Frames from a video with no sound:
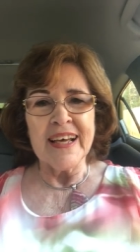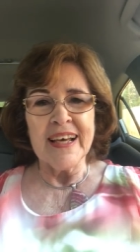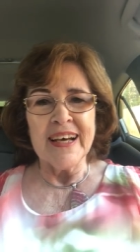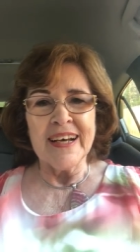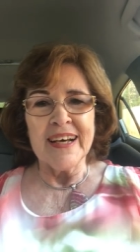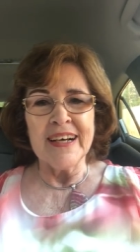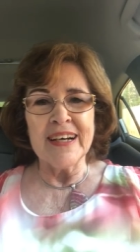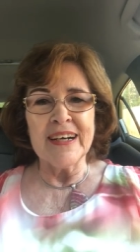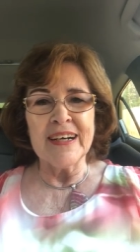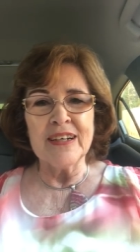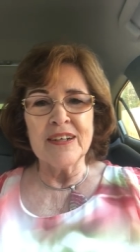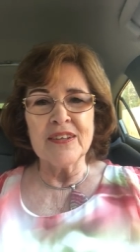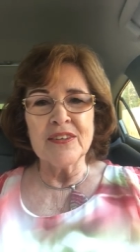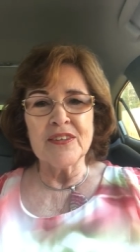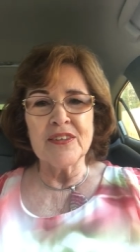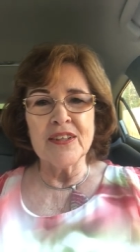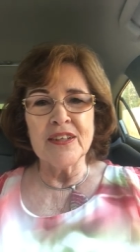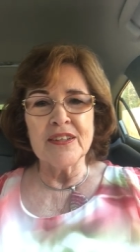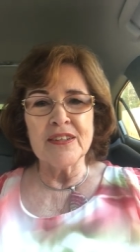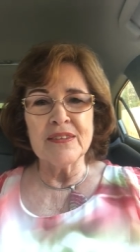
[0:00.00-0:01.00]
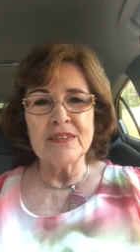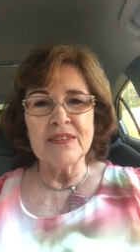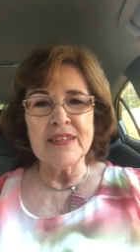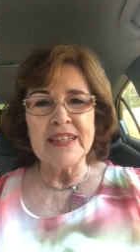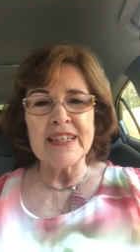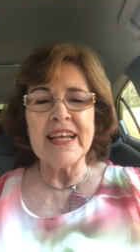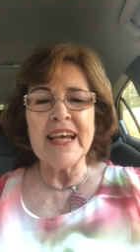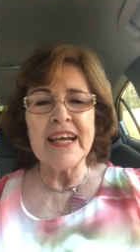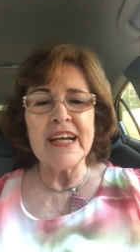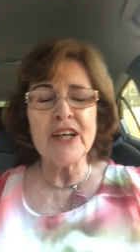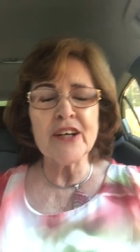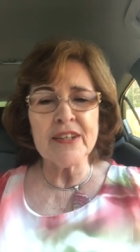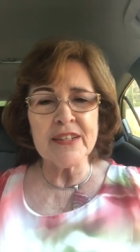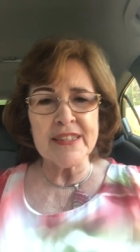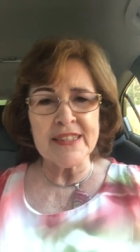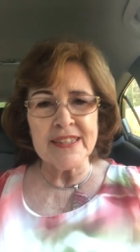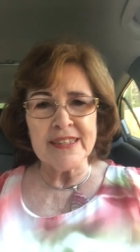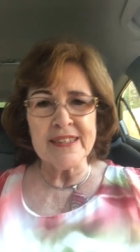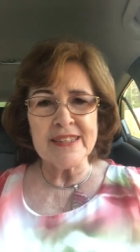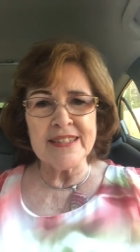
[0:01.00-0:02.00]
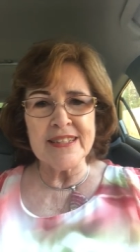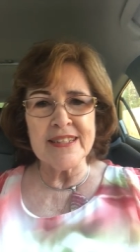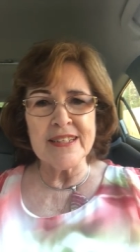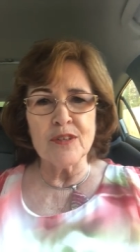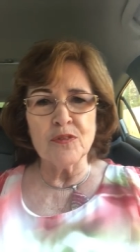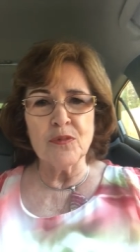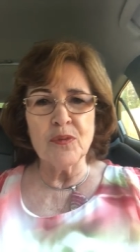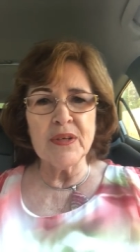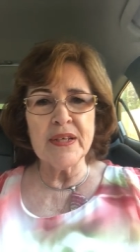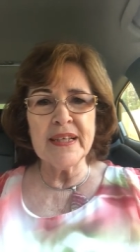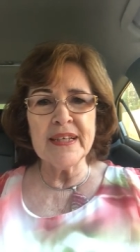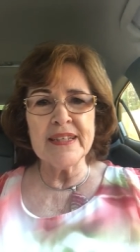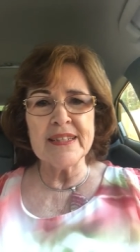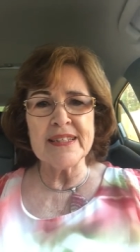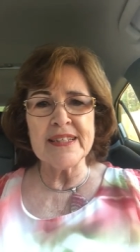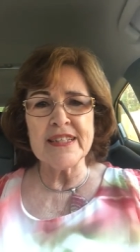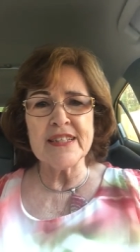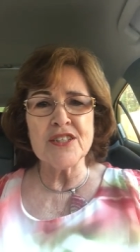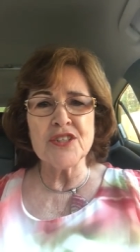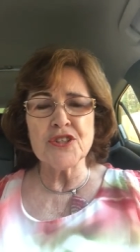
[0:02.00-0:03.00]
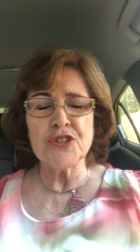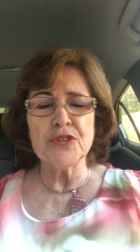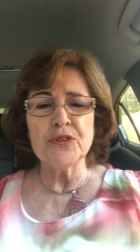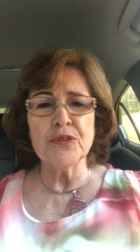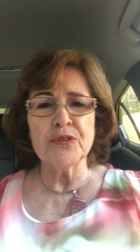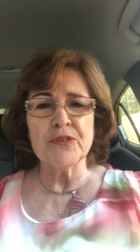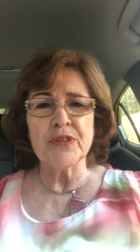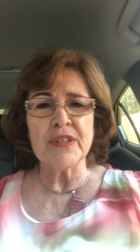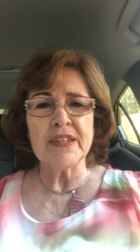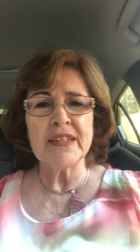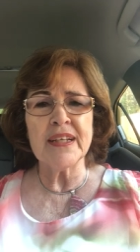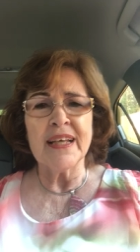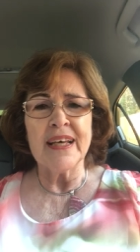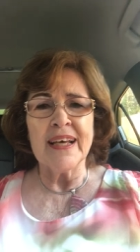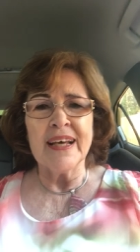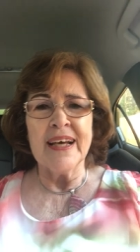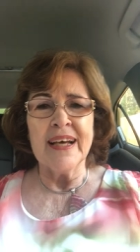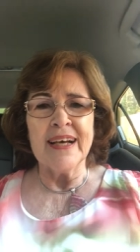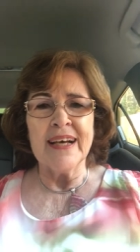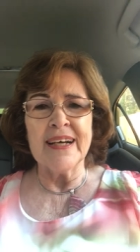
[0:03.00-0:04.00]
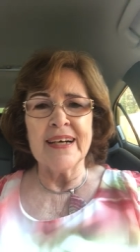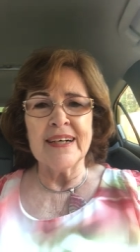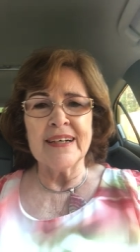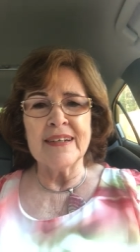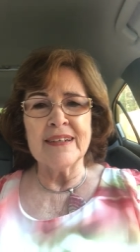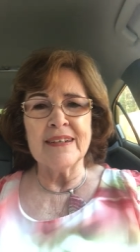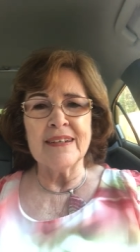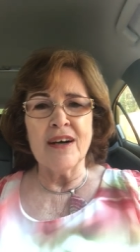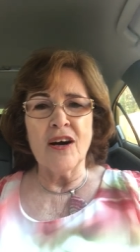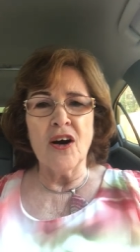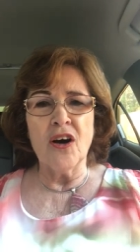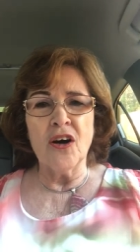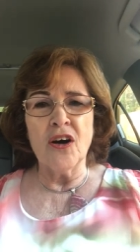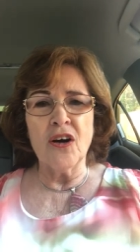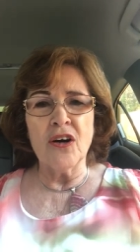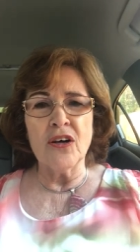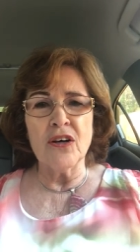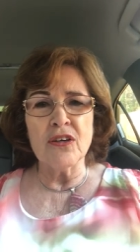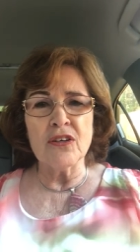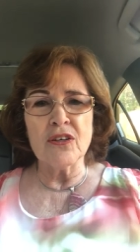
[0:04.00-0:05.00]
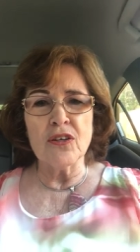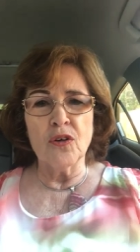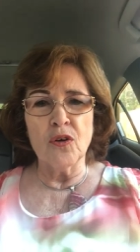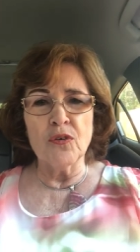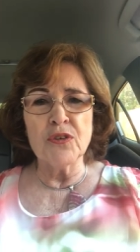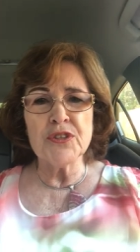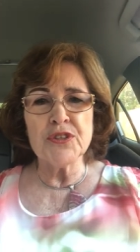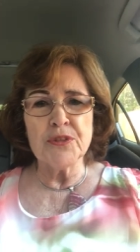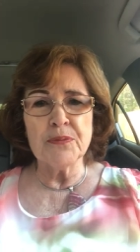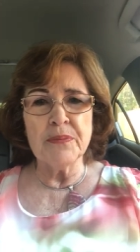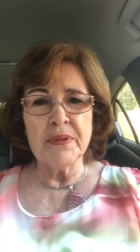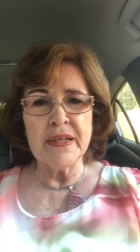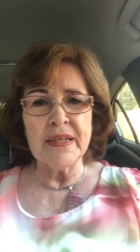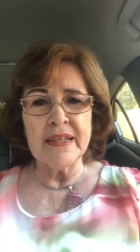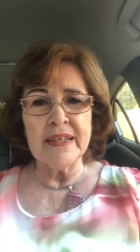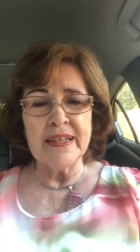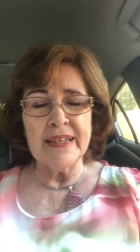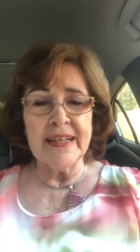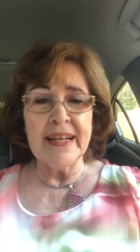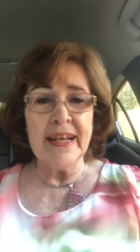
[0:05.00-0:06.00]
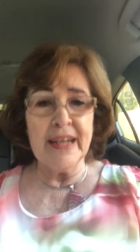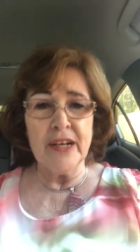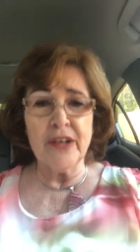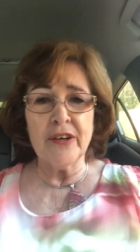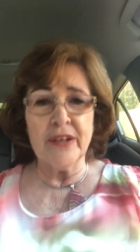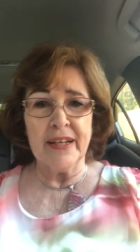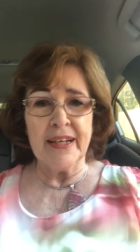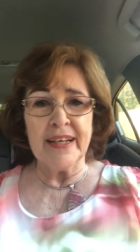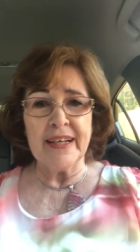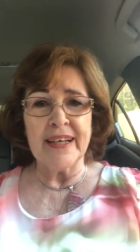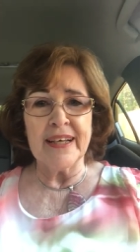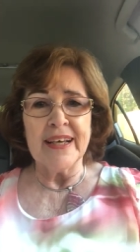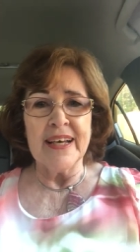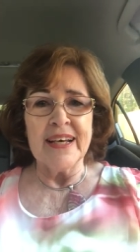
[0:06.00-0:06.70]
uh, the inheritance that we as his children uh, are going to be inheriting.